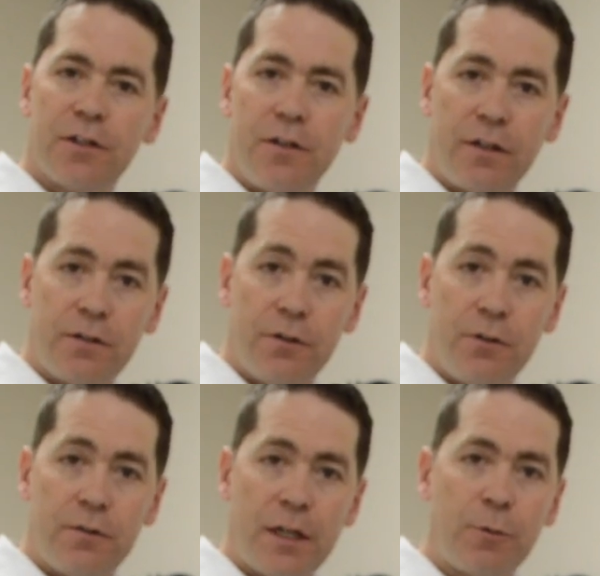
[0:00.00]
so you can
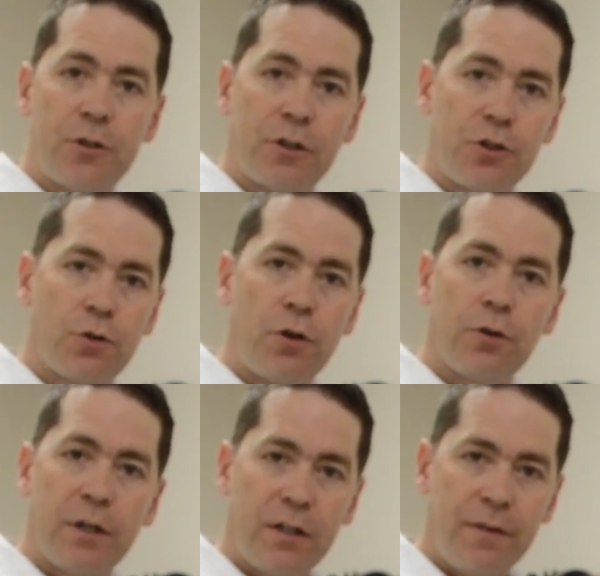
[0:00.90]
do temperature control
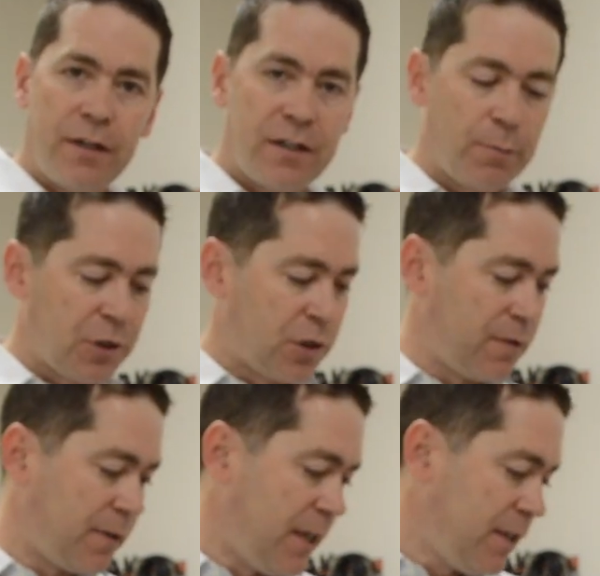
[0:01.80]
or elevated temperature
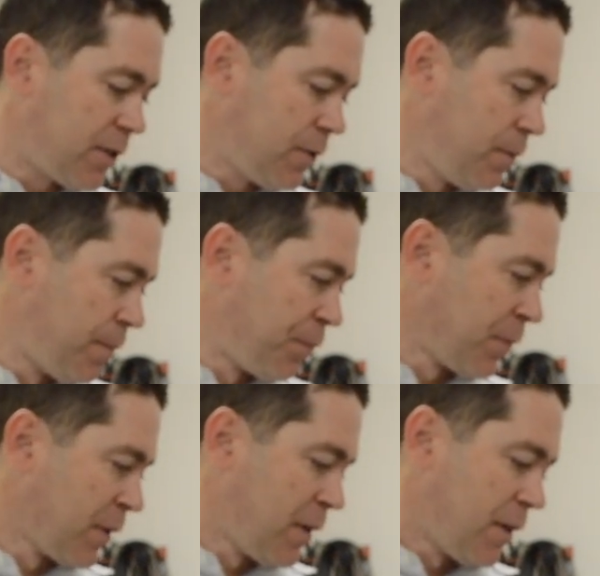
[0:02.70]
if you need to.
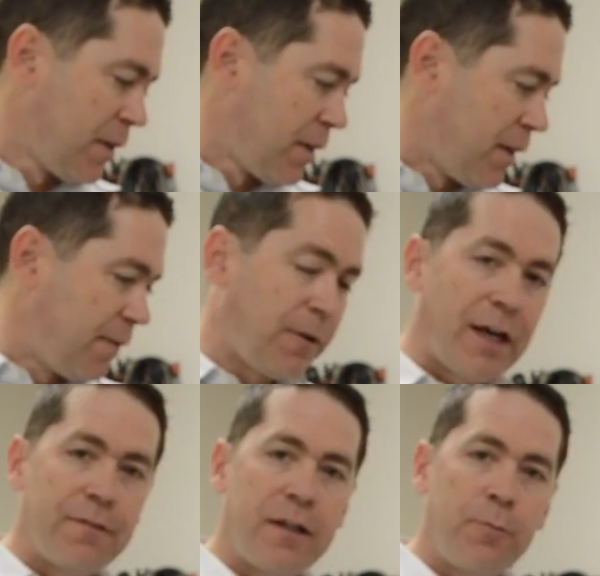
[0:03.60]
If
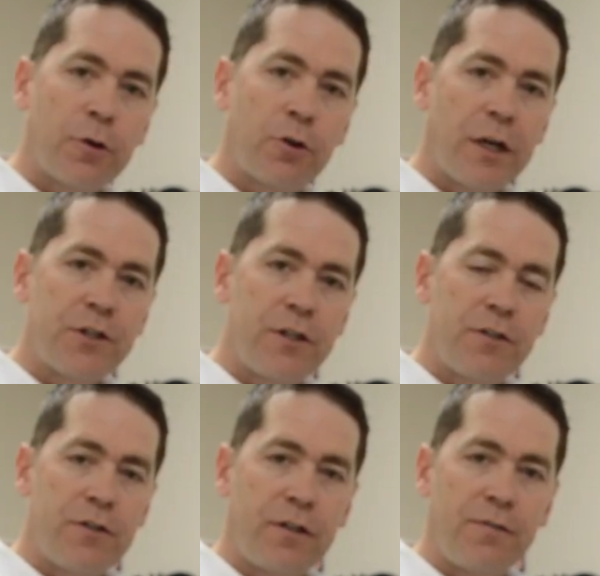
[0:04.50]
you have any more
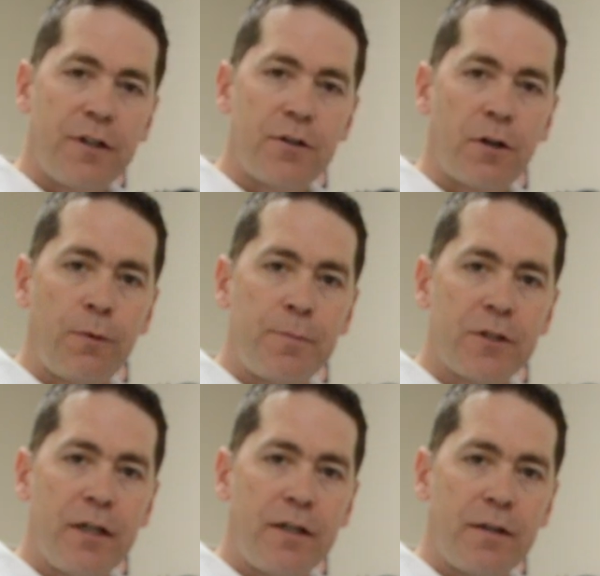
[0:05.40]
questions, you can visit our
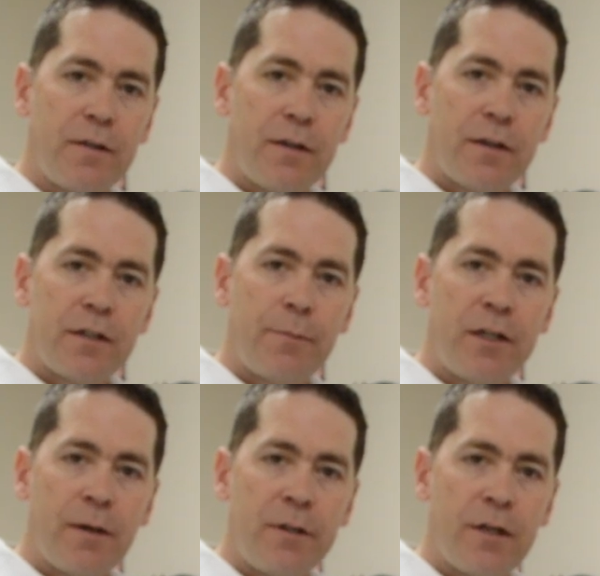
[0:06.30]
website,
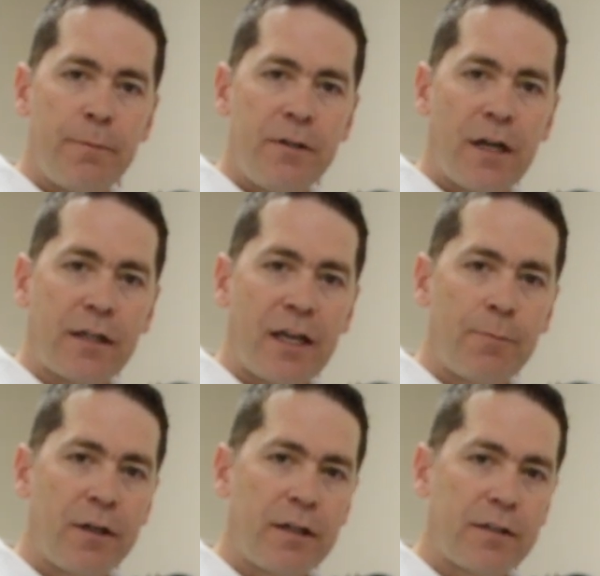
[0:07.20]

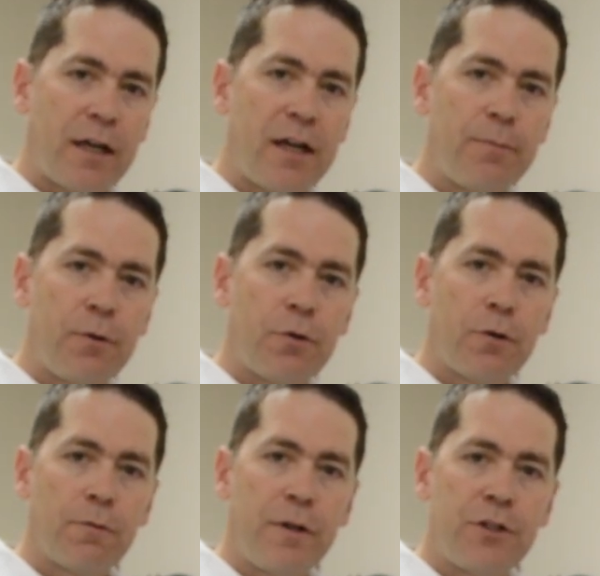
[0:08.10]
www.gamry.com,
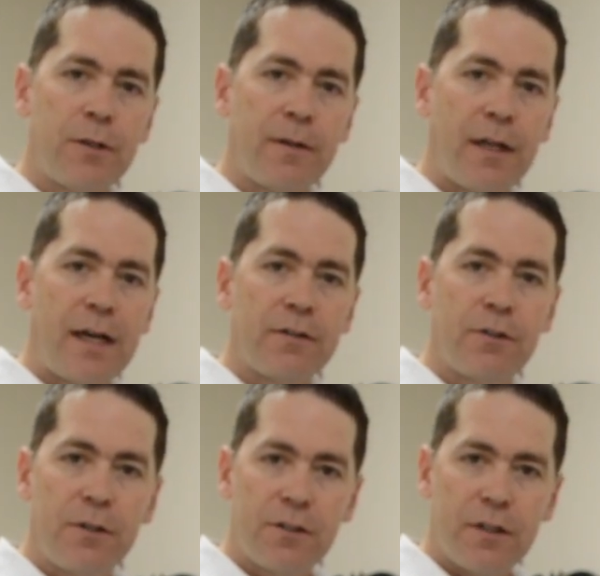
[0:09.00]
or reach out
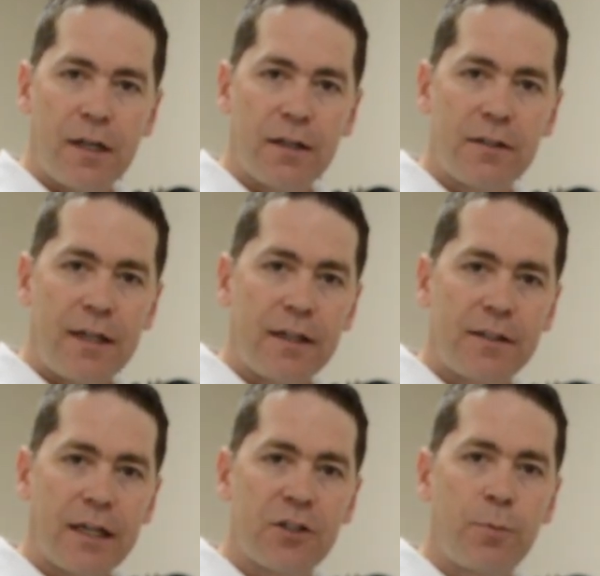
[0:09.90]
to us at
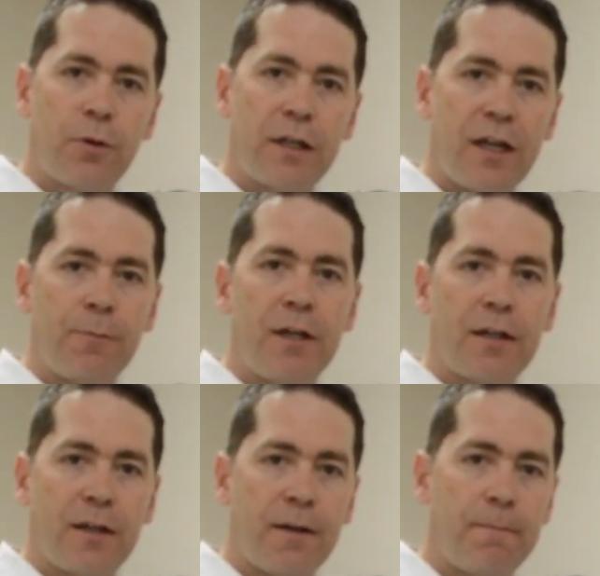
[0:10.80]

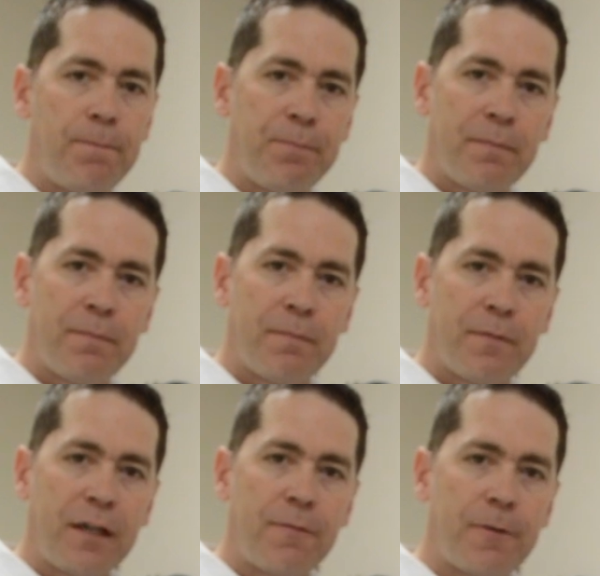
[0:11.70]
techsupport@gamry.com.
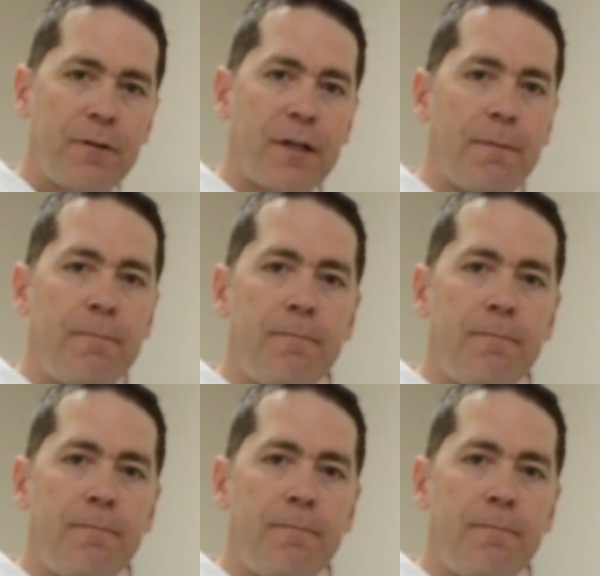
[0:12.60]
Thank you for your time.